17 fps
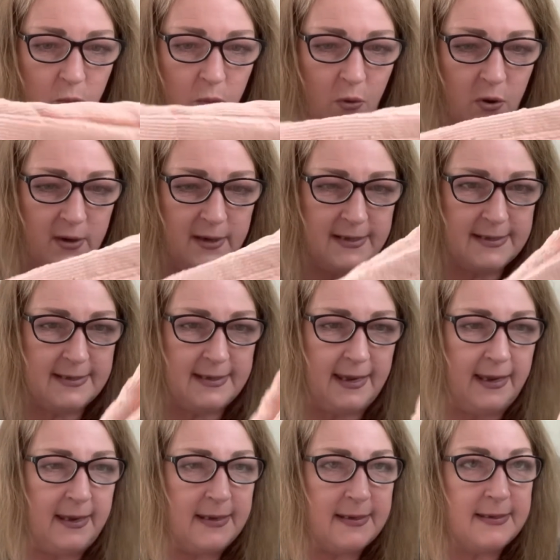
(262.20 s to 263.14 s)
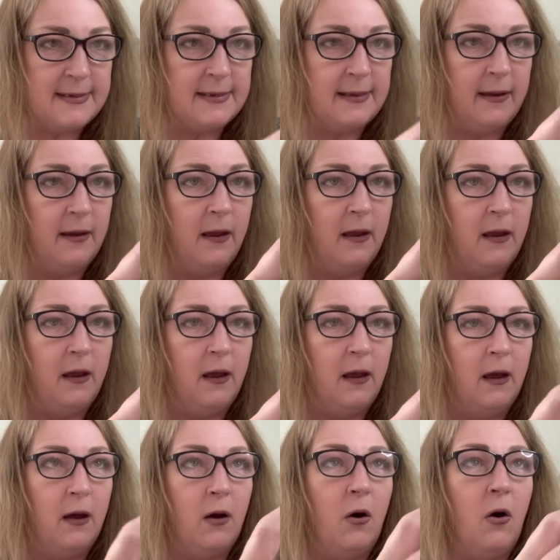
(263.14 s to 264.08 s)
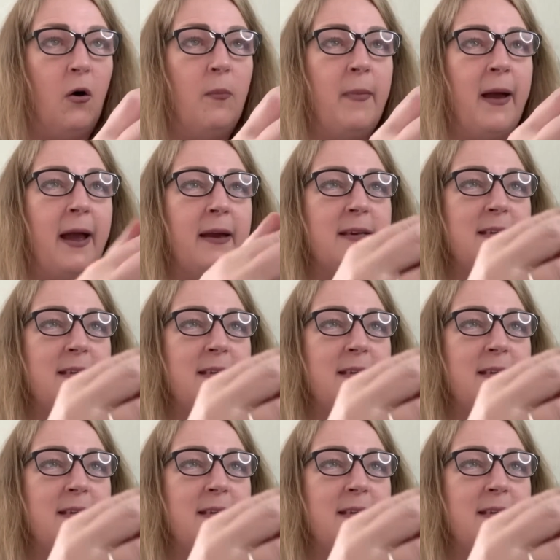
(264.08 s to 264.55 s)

What is this? Oh my